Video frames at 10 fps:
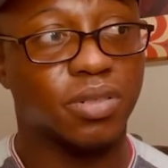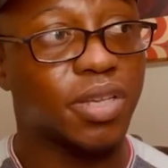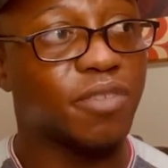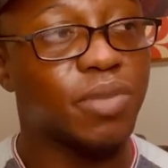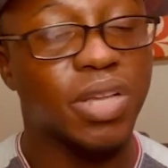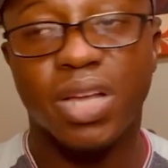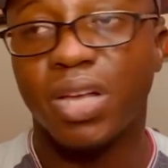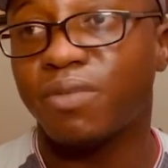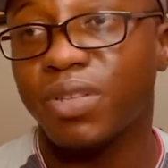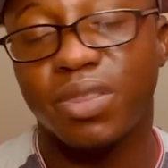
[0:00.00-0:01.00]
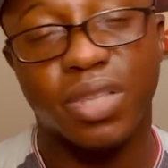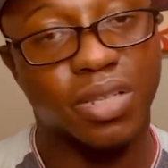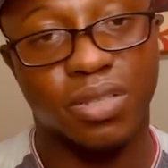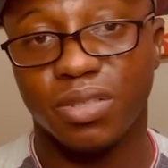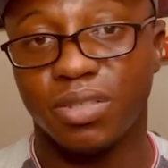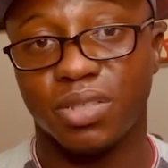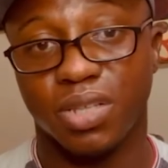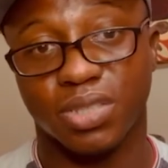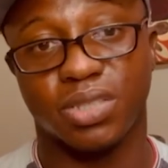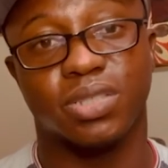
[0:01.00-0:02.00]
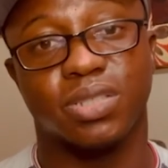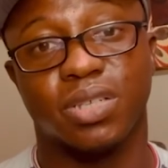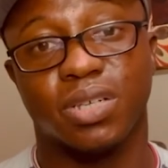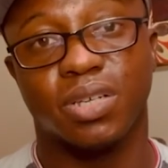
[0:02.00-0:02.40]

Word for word: gave me everything that